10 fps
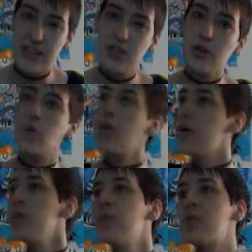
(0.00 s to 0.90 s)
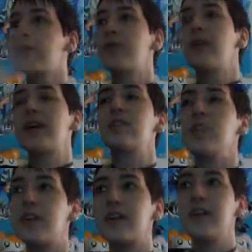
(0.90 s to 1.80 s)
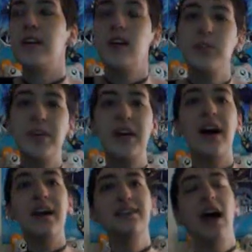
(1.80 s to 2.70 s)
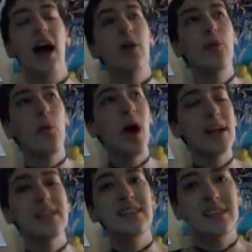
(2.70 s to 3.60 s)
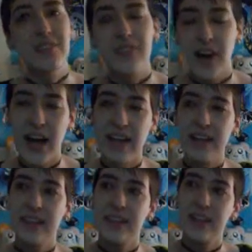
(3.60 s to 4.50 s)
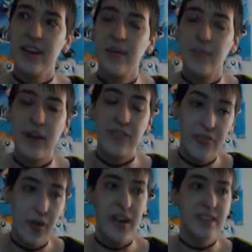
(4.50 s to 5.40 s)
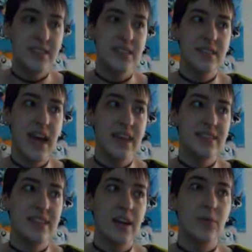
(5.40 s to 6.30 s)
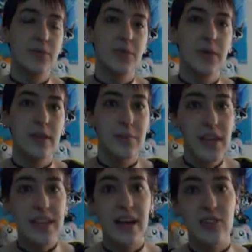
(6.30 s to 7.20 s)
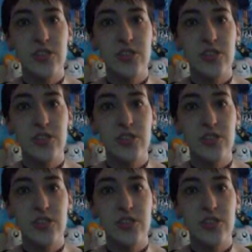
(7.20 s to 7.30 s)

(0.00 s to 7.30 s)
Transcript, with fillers: I took one more quick look because I wanted to find my friend that said was going to be there.